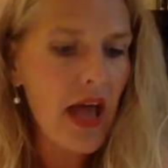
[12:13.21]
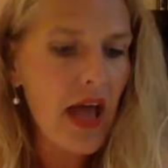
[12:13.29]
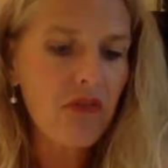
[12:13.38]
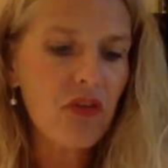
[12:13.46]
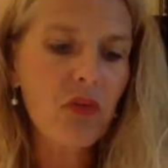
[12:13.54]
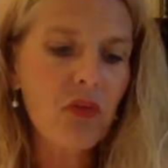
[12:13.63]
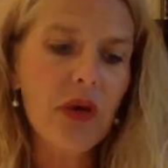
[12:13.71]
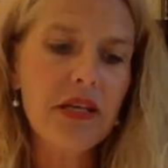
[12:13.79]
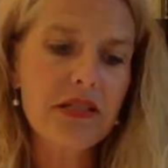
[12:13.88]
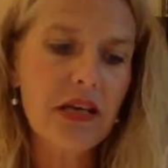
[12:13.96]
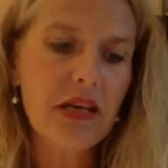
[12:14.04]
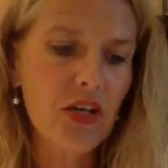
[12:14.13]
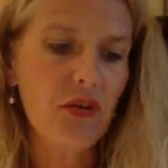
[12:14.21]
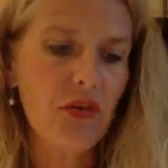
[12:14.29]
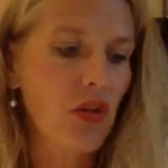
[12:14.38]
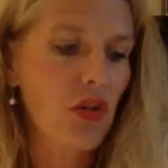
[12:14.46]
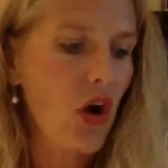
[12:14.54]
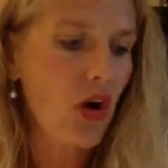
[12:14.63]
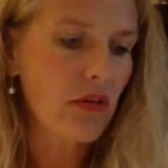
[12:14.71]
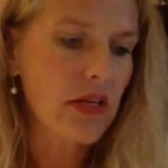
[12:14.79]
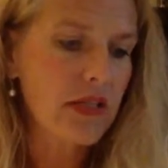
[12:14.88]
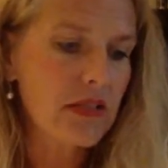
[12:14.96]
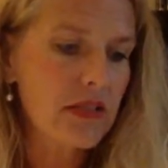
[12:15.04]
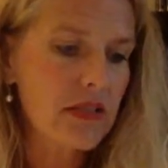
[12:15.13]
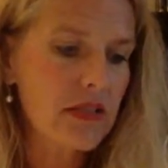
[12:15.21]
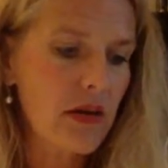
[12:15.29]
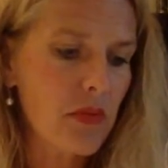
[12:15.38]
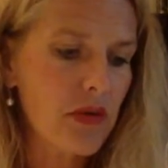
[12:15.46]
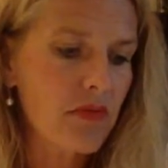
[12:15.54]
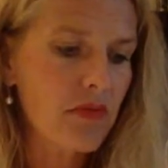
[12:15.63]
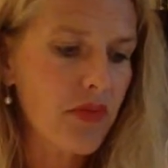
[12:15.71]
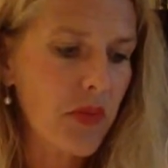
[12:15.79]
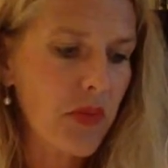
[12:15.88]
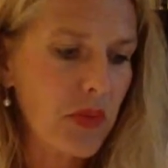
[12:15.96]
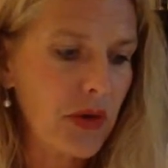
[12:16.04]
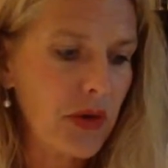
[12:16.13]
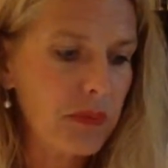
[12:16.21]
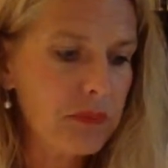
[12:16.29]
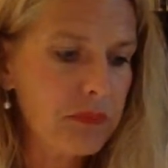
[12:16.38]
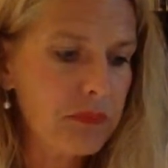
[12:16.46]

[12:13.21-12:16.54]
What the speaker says: Everyone is under the law in some form.